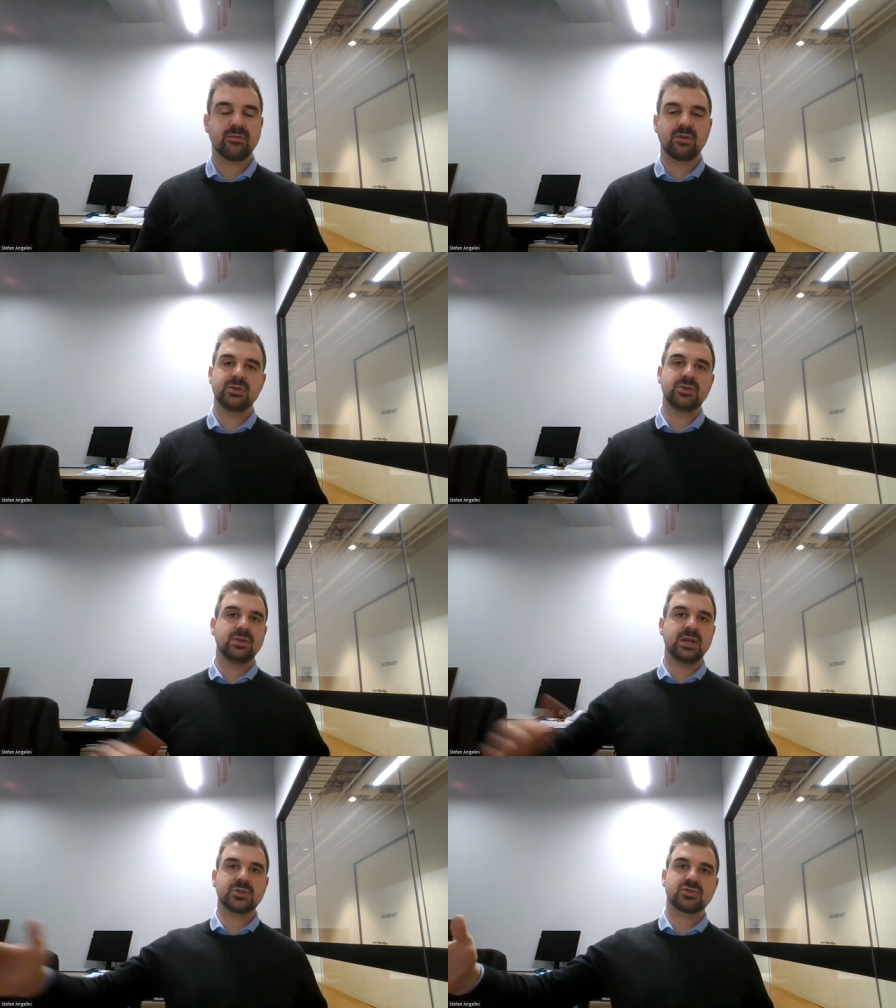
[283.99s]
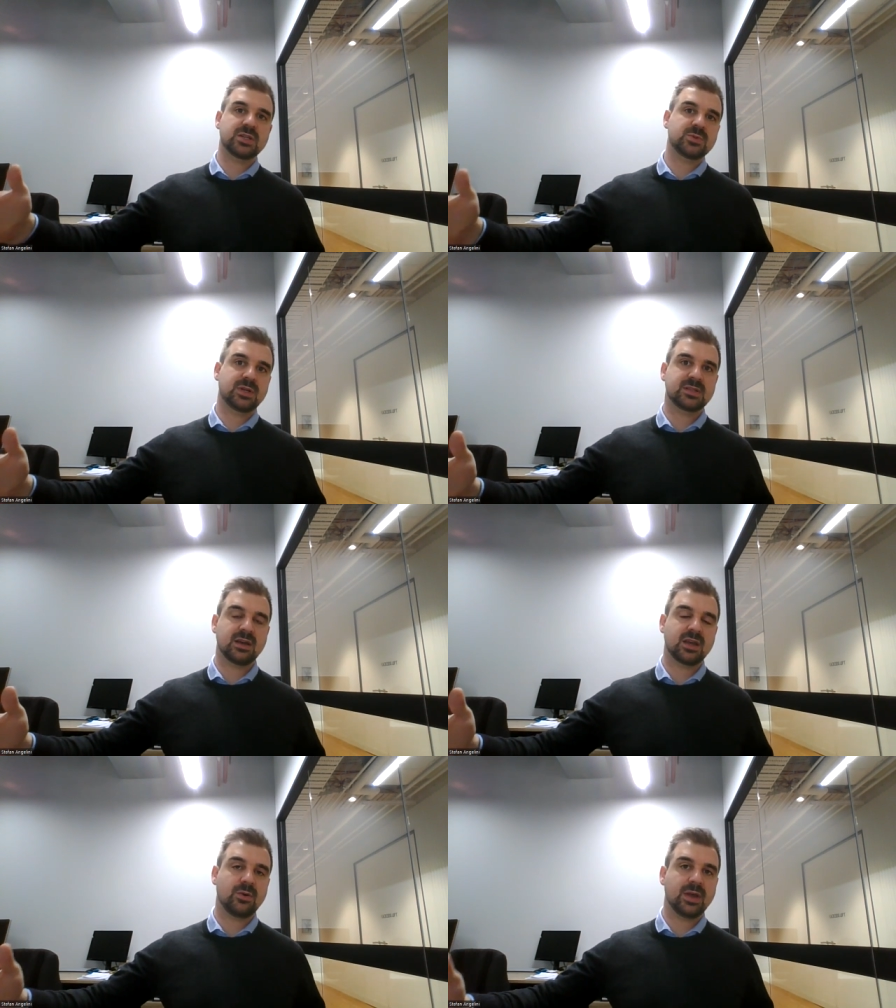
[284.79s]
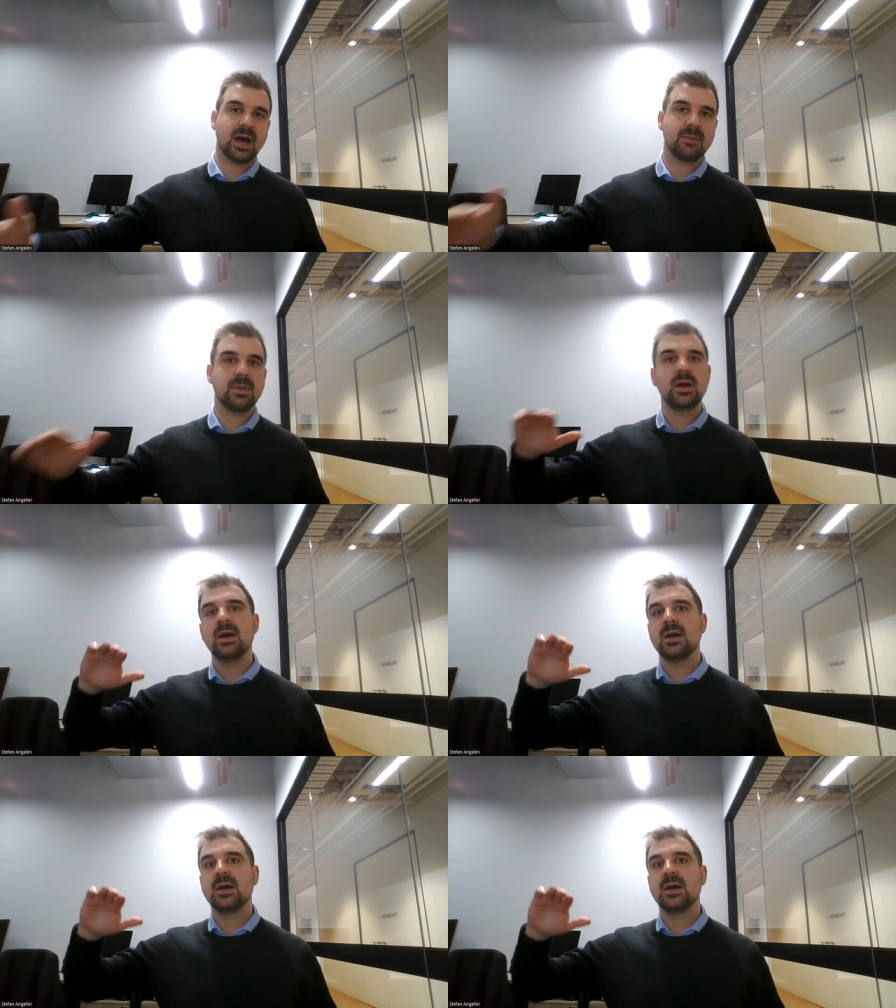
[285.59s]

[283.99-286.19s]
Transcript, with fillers: everyone knew interest rates were going to start going up